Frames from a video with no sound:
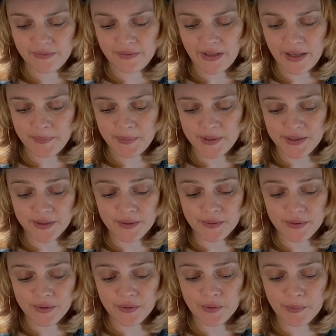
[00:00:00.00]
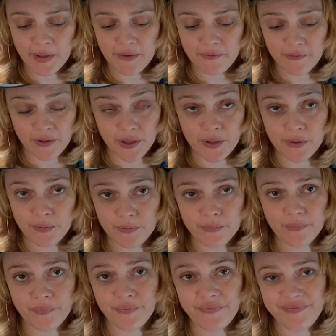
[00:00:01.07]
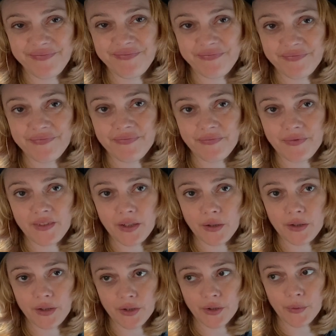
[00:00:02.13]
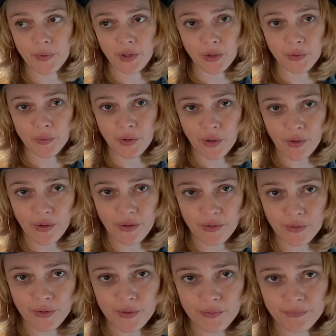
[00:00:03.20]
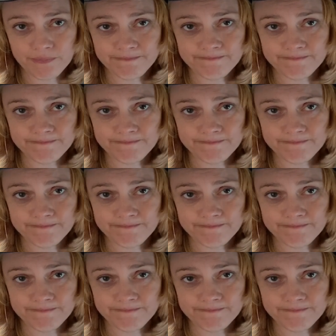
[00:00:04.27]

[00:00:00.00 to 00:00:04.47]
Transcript: absolute torment for you. You know what you were going through?